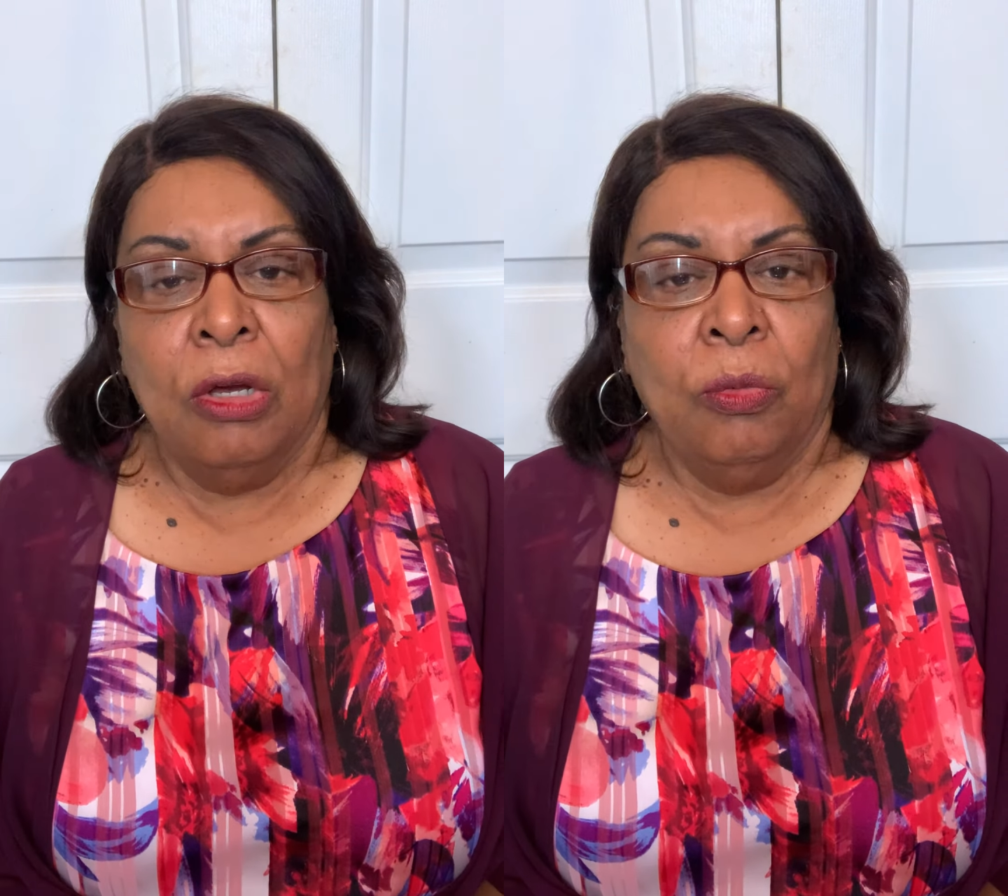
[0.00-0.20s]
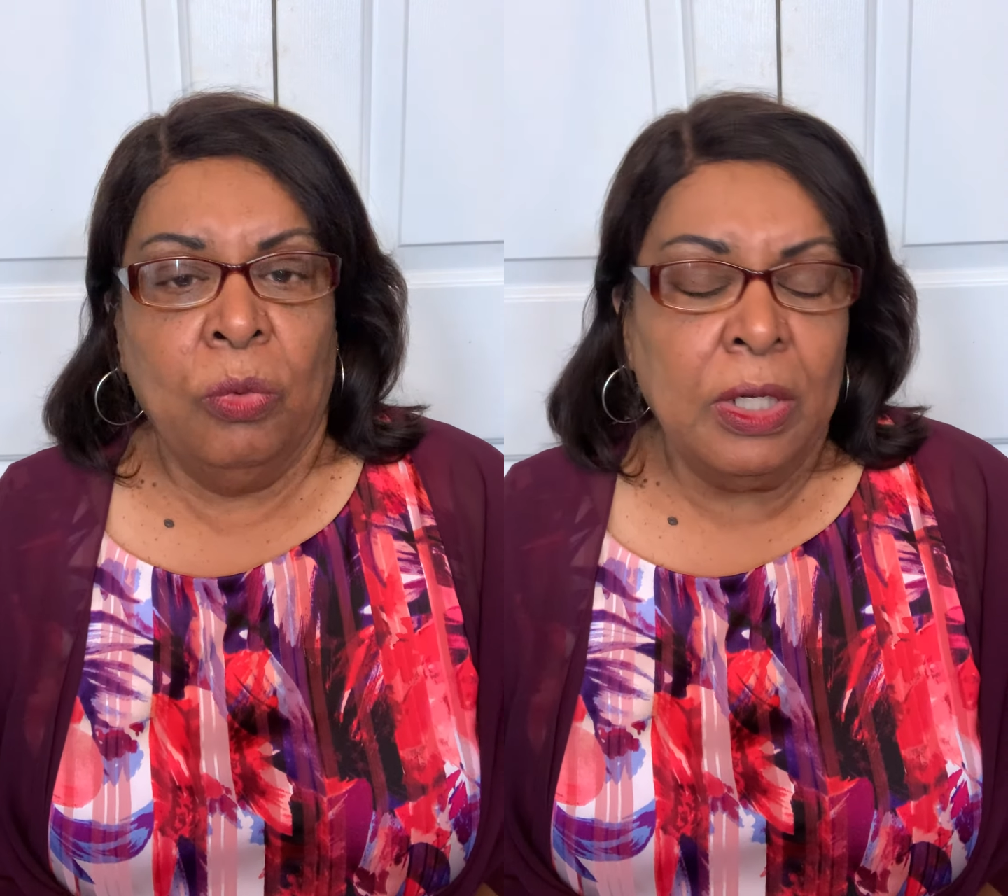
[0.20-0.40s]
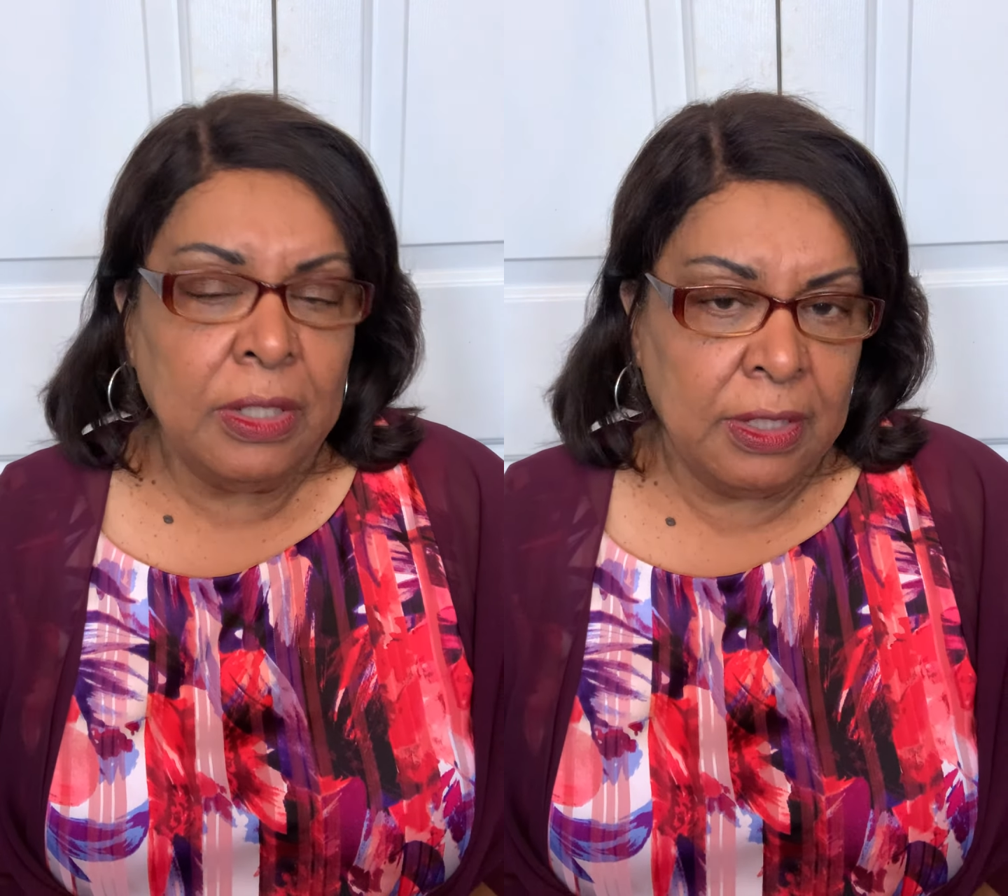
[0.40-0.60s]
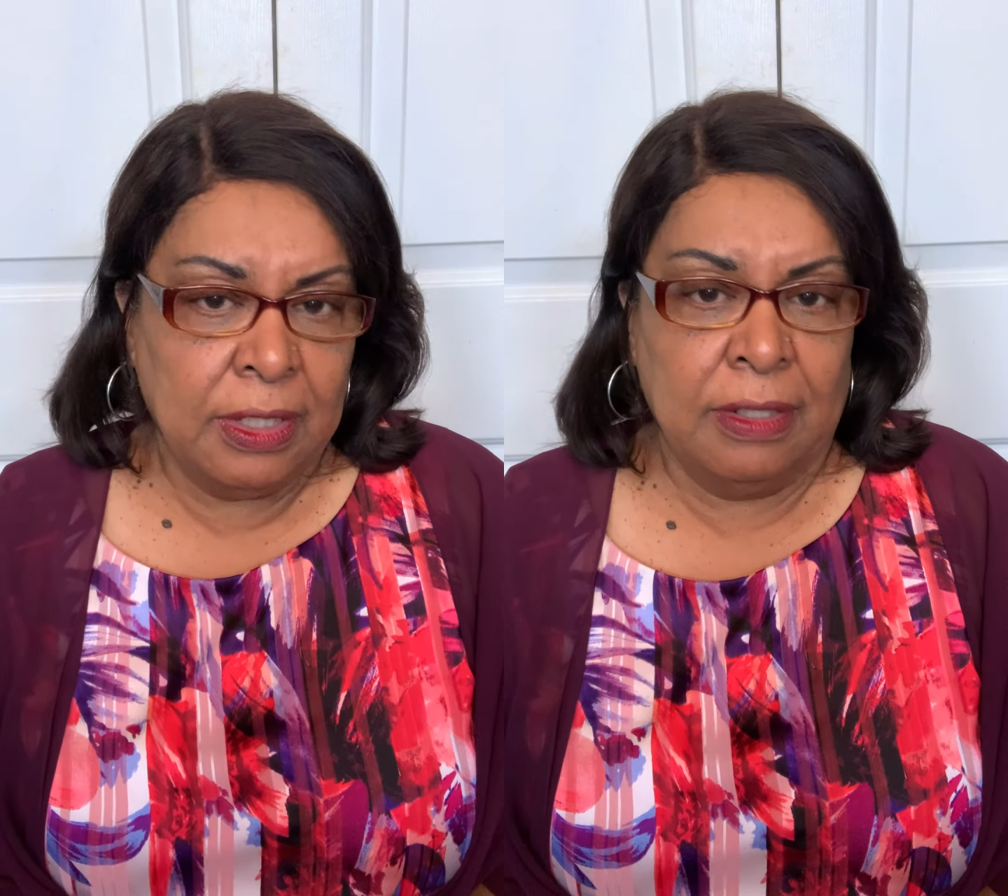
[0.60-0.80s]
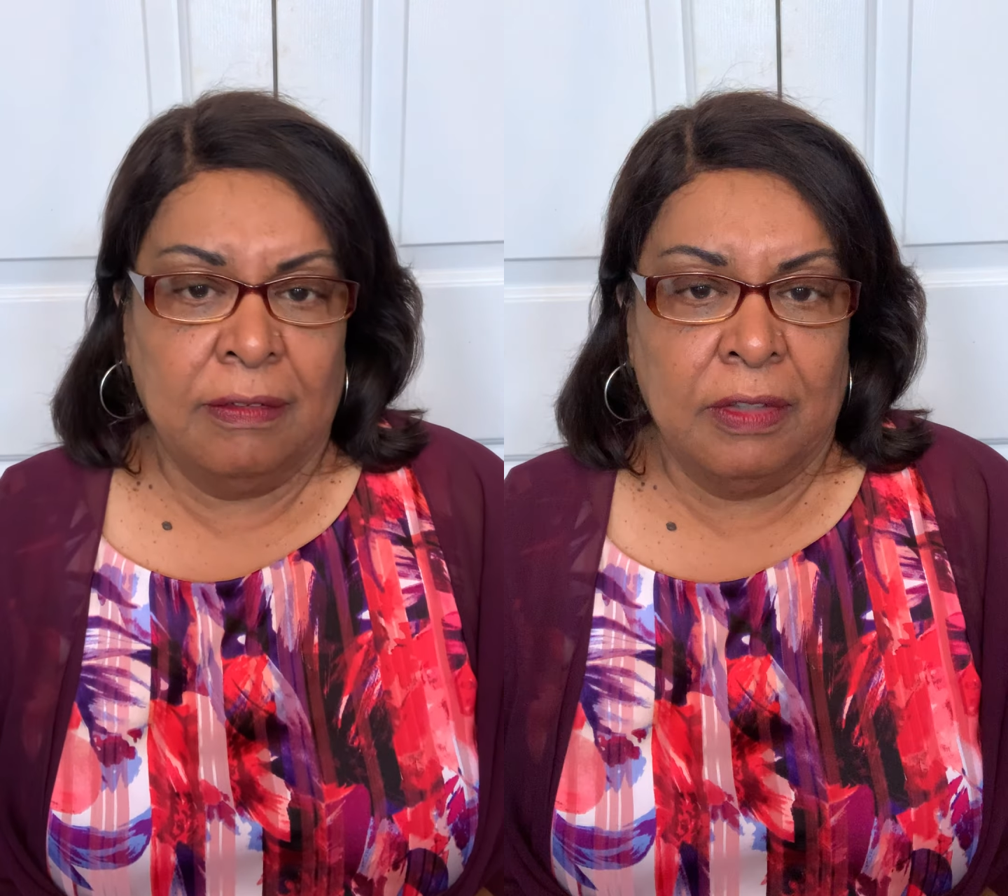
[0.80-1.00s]
what
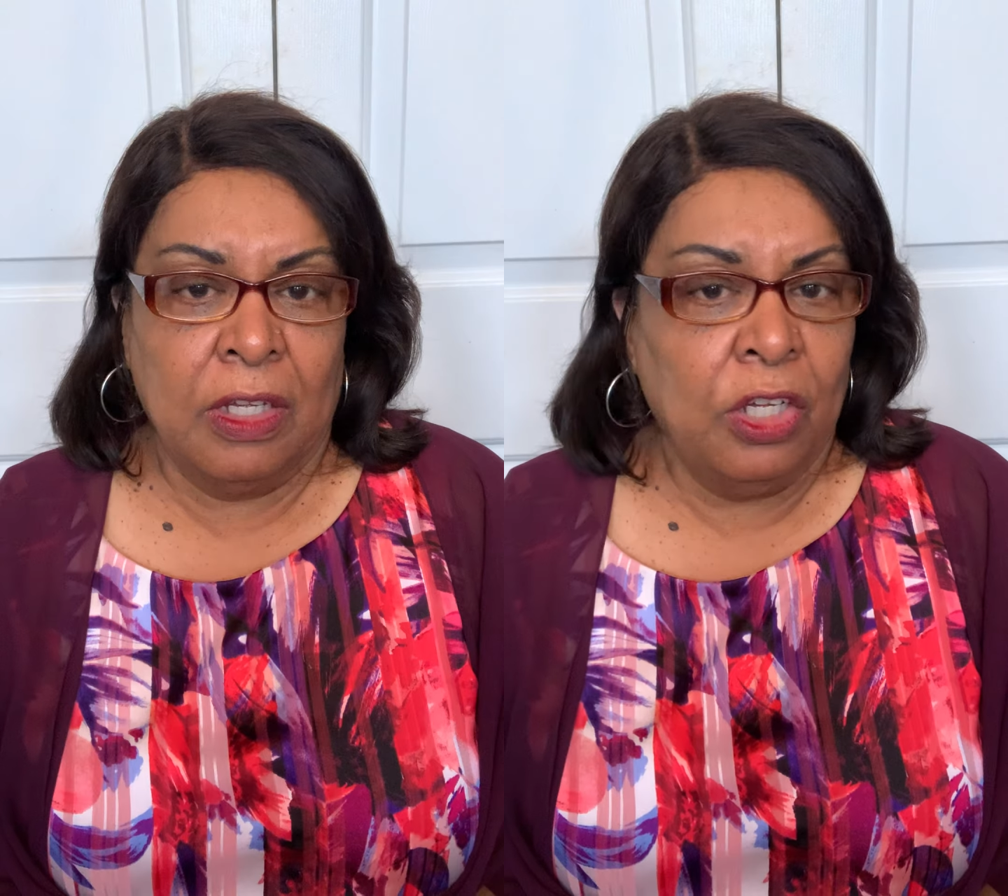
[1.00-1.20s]
is a